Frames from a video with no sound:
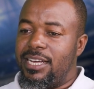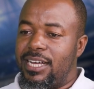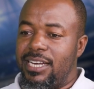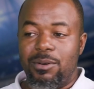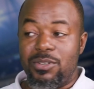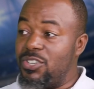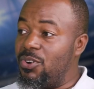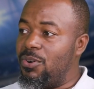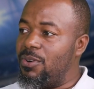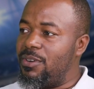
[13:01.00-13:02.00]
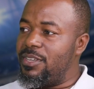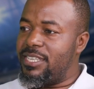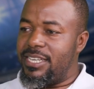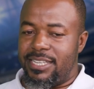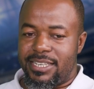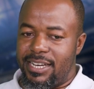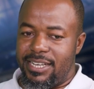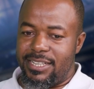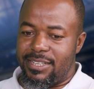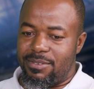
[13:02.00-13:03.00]
and he was in awe. He said, these
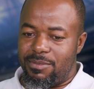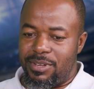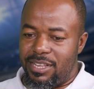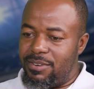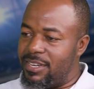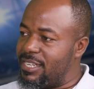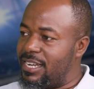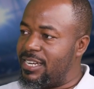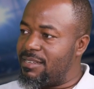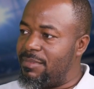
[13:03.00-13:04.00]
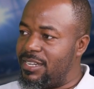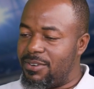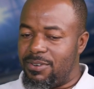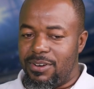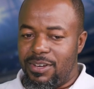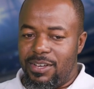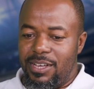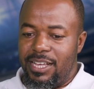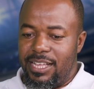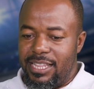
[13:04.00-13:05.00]
guys, what they're doing is like, it's magical.
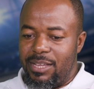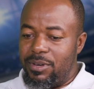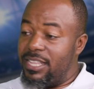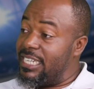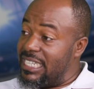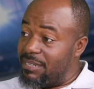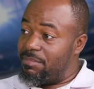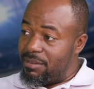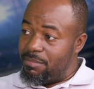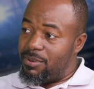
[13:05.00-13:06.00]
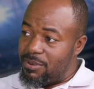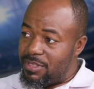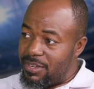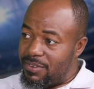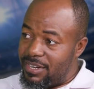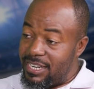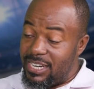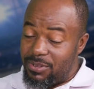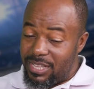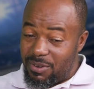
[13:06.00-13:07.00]
The way they chip the ball to the green, they
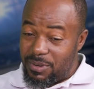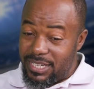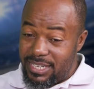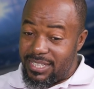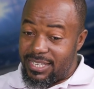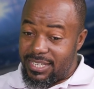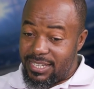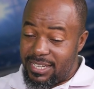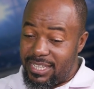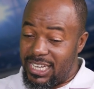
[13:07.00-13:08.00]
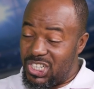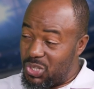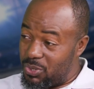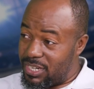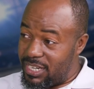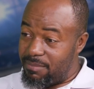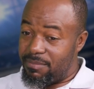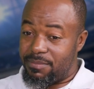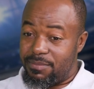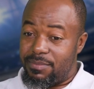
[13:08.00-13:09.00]
know their wedges, their short
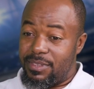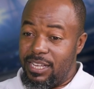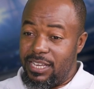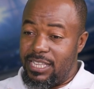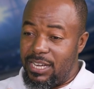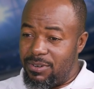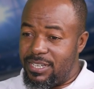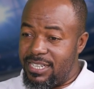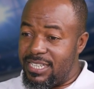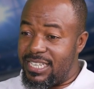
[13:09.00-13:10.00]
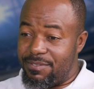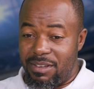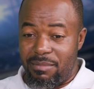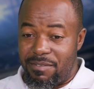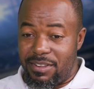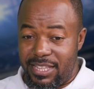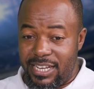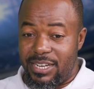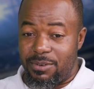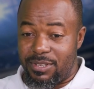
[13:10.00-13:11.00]
game, their routines. For him,
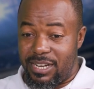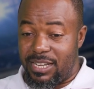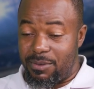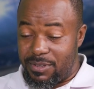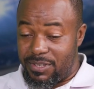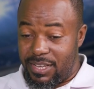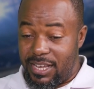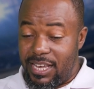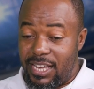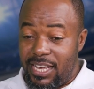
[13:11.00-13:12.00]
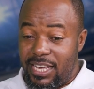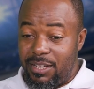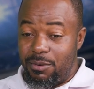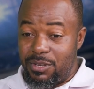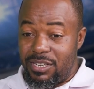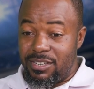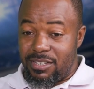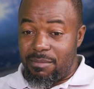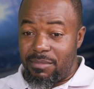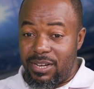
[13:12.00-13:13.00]
everything, it was like he was in
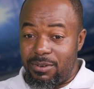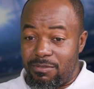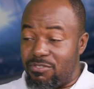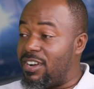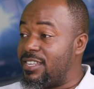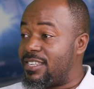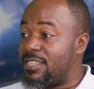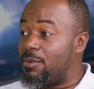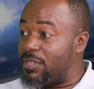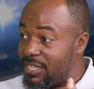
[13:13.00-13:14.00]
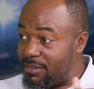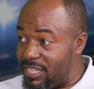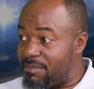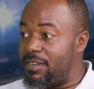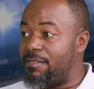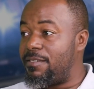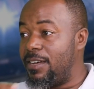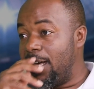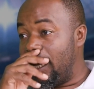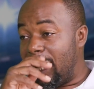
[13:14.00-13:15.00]
some kind of trance. He was in disbelief. And
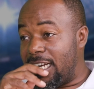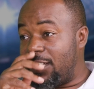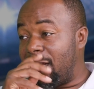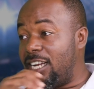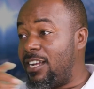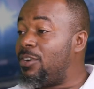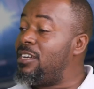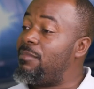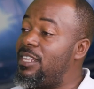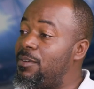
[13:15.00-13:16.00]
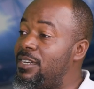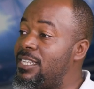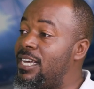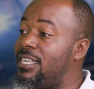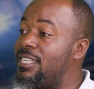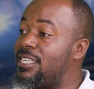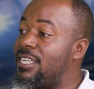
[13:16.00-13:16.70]
I told him, by the way, these guys...